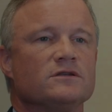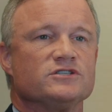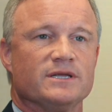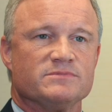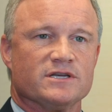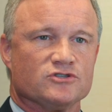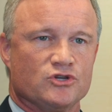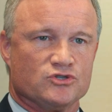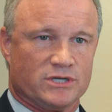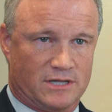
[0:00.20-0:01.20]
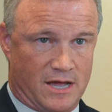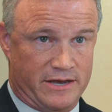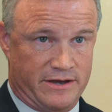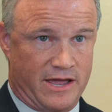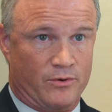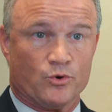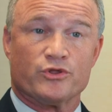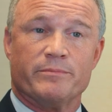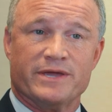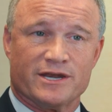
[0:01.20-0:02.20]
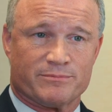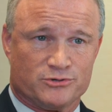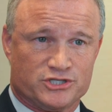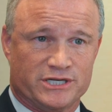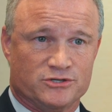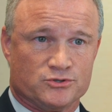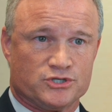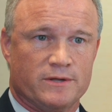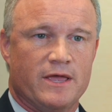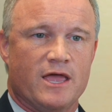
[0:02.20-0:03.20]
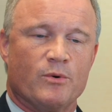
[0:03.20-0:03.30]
Stem cells are used a lot now in orthopedic procedures.